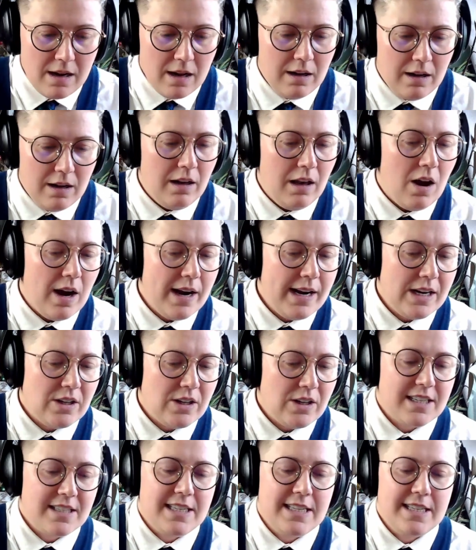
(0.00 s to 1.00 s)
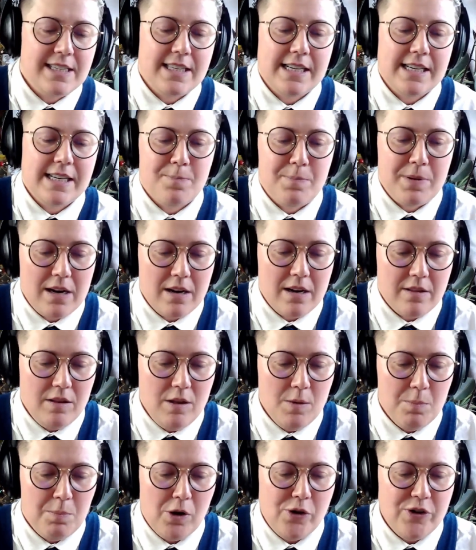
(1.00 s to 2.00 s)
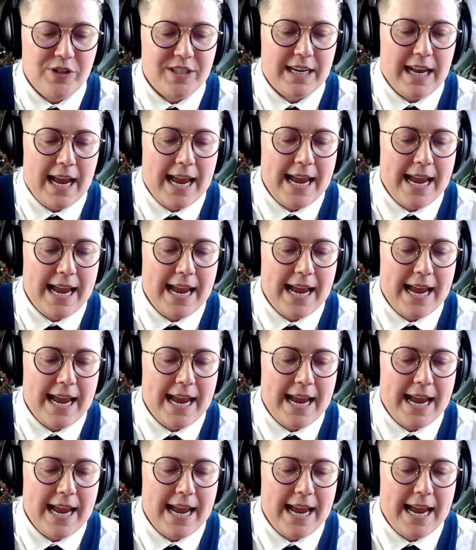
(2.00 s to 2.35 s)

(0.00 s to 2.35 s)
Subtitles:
a line-out success that's better than the Blues at